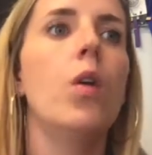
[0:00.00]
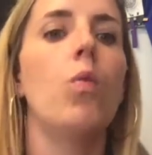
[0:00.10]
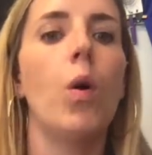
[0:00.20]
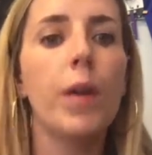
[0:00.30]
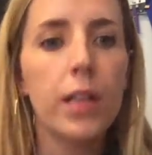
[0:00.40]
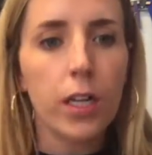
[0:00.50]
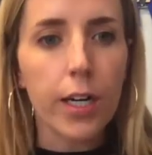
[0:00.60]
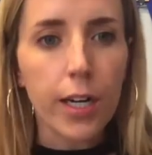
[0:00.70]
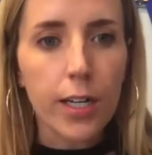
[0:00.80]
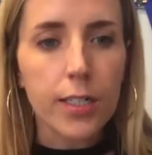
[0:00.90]
what we
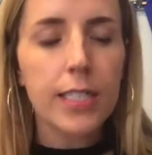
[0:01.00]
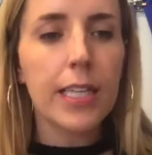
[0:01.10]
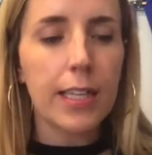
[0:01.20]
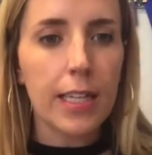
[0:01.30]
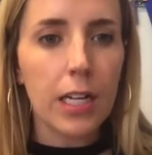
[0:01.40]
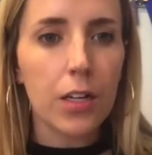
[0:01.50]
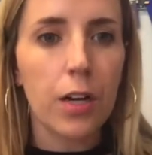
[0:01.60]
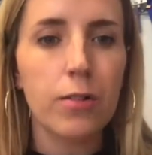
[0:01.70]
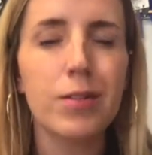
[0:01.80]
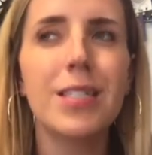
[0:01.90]
learned, cleaning
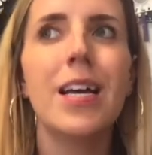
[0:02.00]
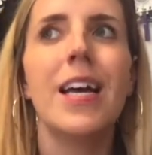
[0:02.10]
notes.